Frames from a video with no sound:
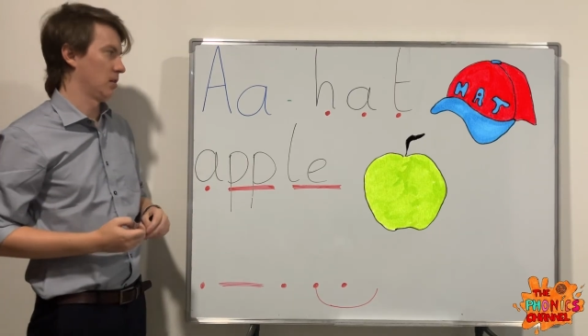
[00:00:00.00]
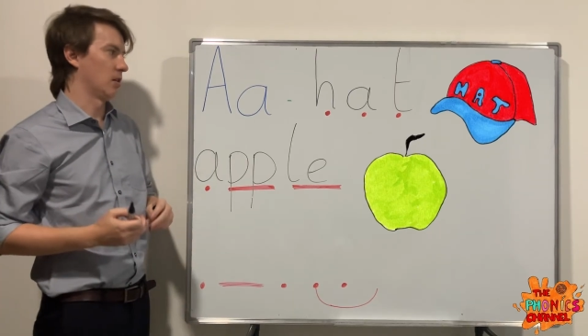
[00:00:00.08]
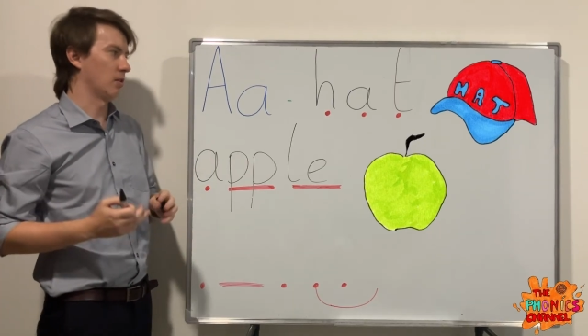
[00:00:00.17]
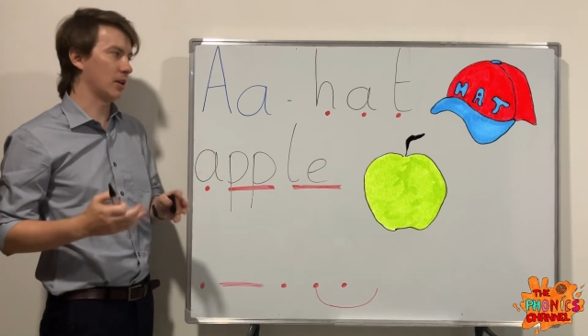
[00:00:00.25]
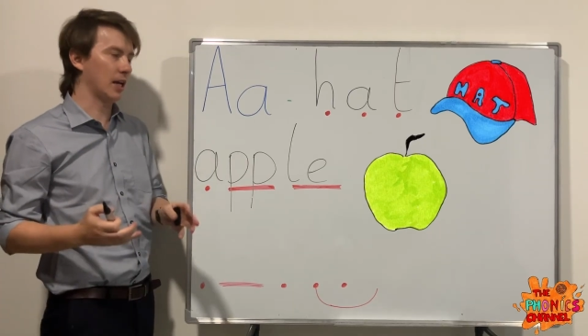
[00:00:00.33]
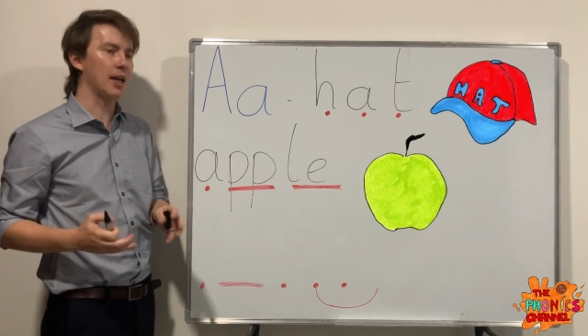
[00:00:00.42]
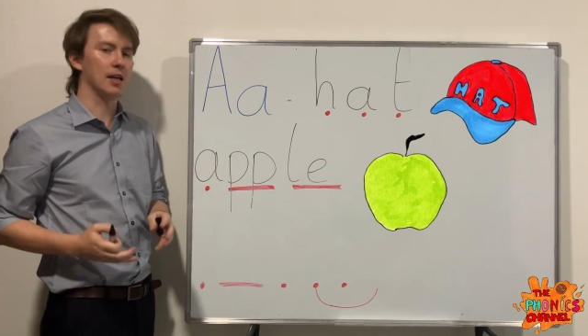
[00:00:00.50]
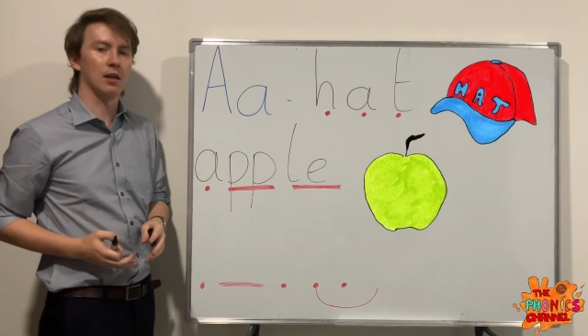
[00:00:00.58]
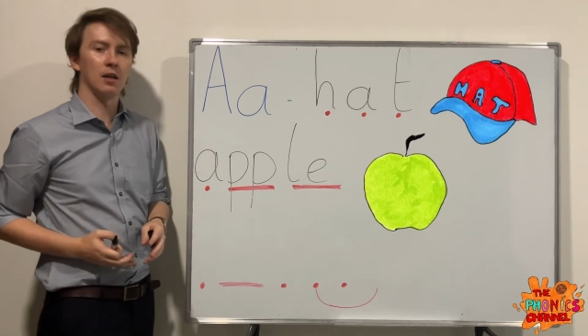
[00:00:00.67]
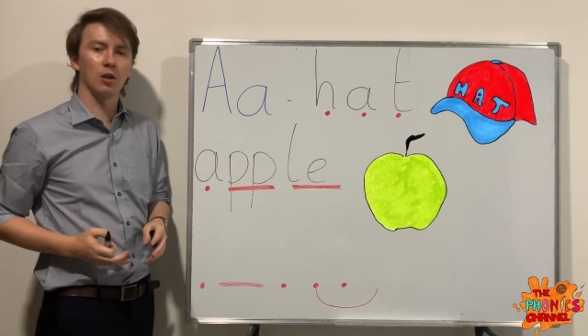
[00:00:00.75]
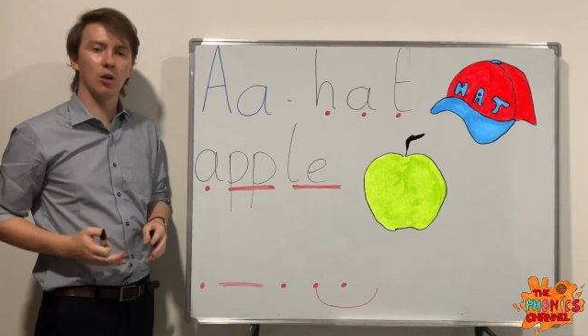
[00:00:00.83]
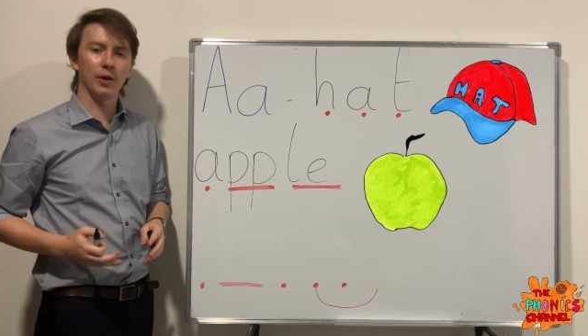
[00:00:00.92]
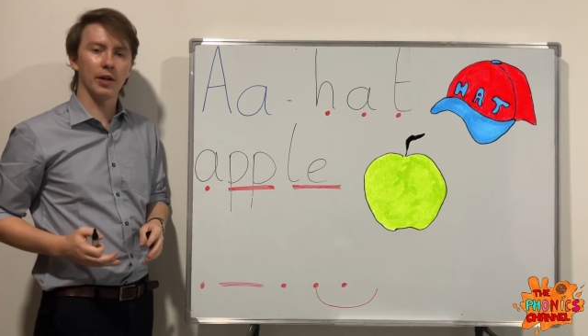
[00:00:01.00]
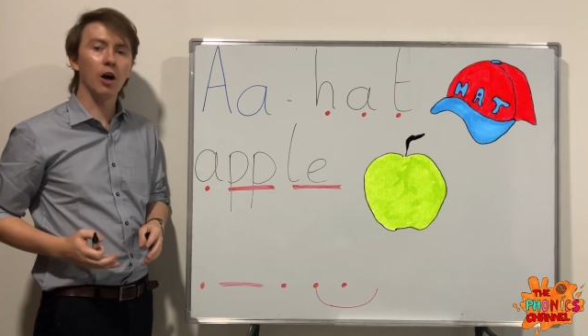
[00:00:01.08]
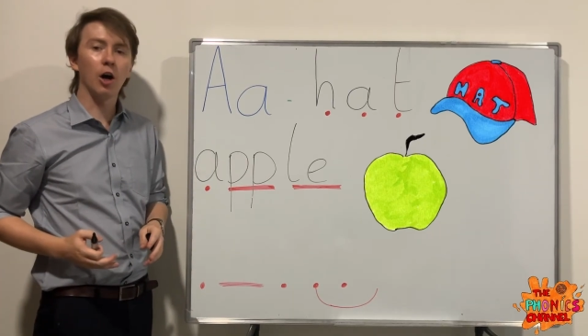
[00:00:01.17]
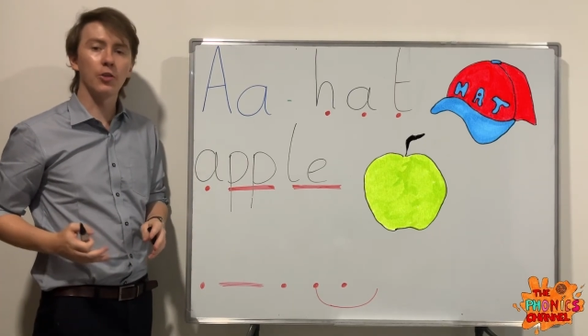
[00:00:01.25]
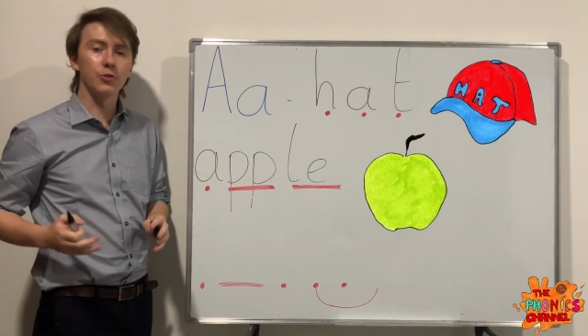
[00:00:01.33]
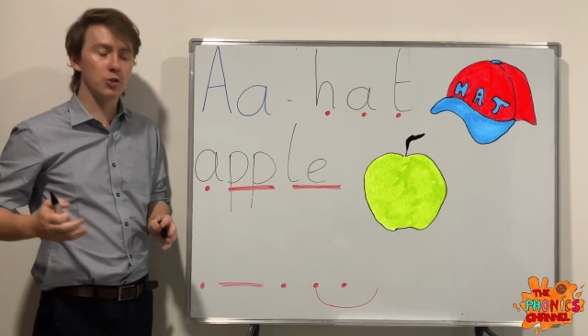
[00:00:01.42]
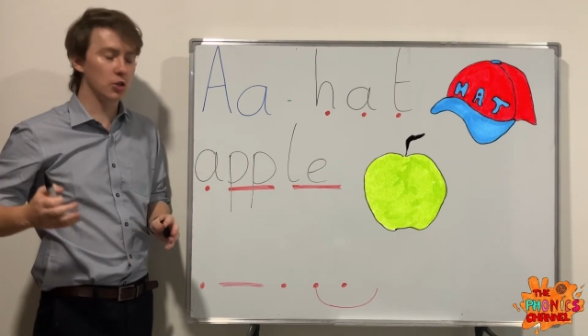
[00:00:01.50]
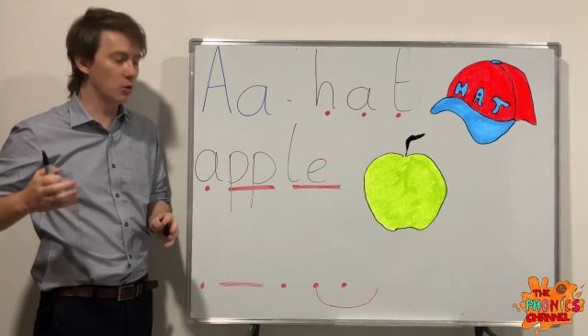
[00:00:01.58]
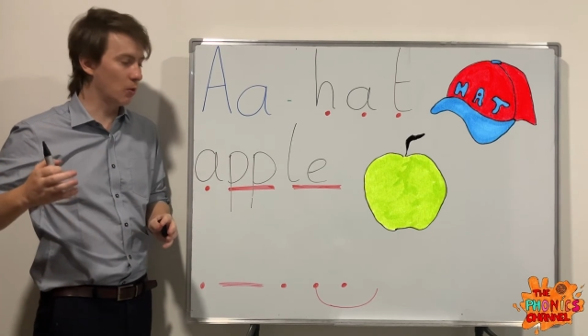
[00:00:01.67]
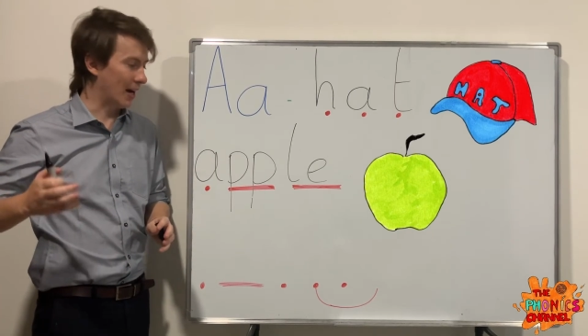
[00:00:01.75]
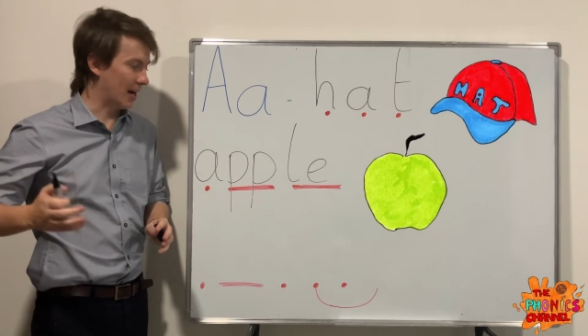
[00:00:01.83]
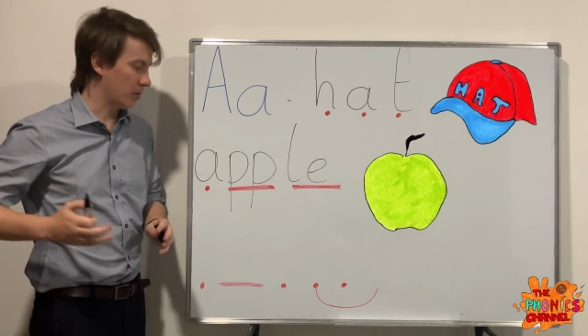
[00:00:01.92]
Okay, going on
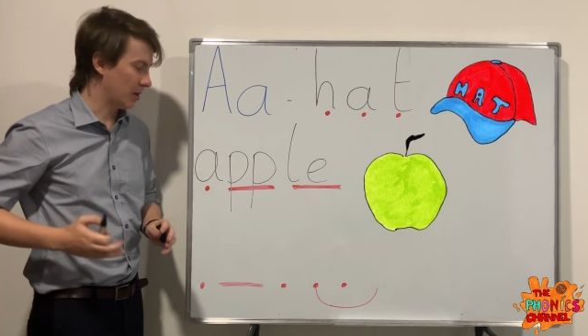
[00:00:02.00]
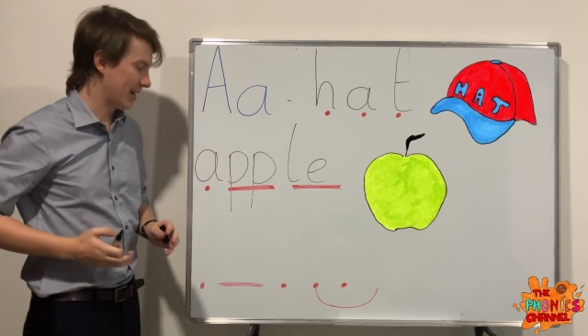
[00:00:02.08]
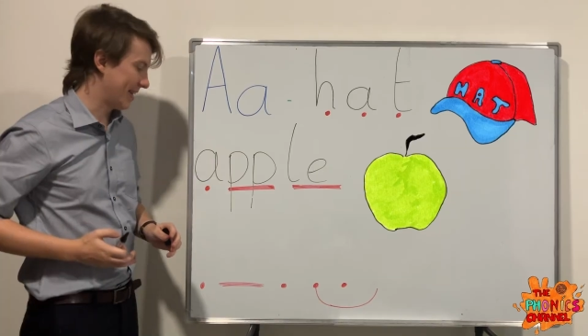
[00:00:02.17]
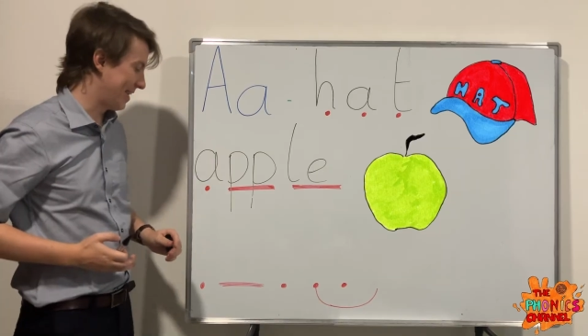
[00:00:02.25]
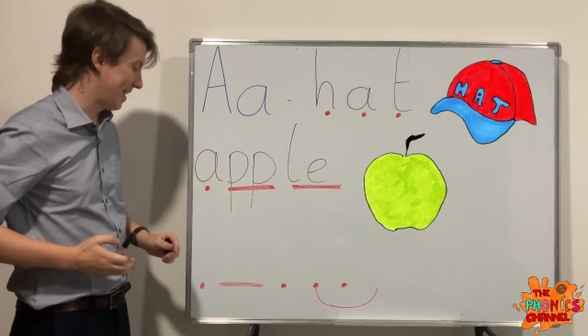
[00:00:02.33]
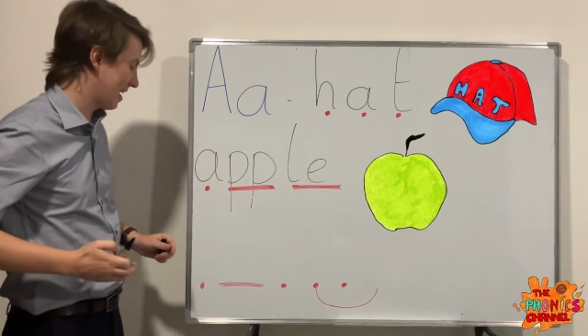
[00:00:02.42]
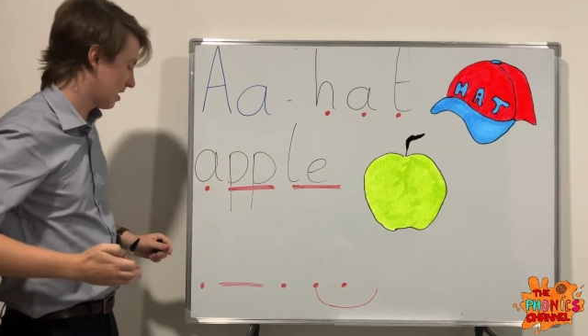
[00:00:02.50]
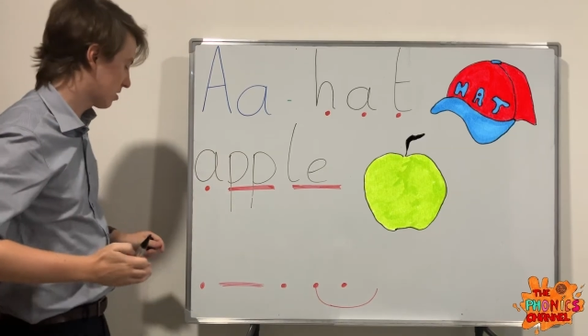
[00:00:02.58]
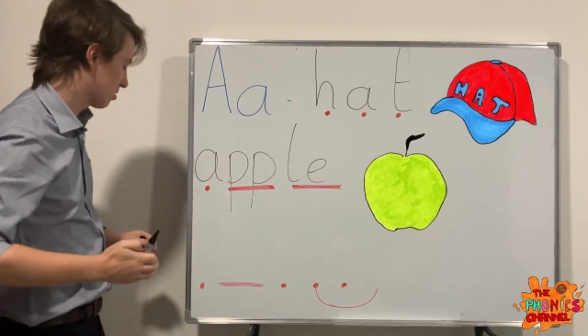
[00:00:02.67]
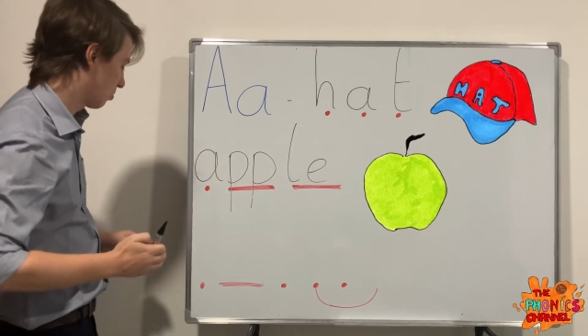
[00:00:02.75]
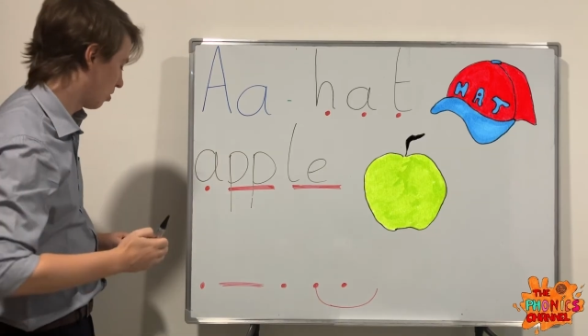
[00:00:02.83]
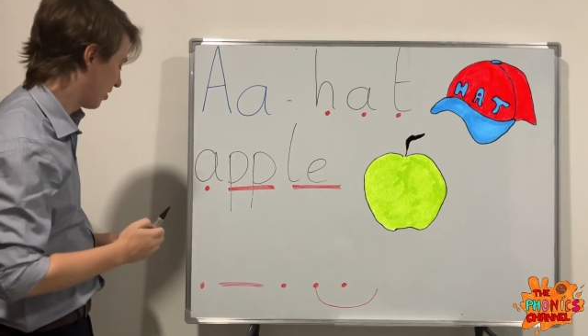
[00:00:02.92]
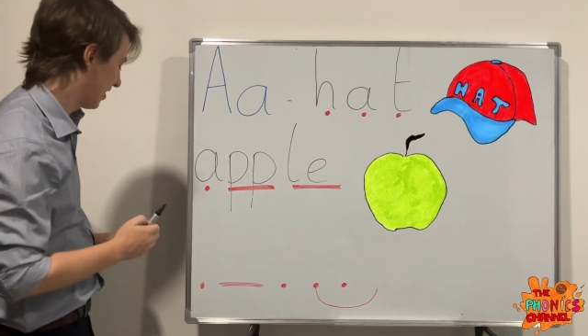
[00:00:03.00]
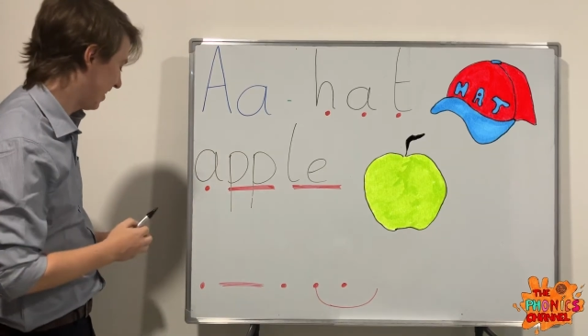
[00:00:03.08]
to our next one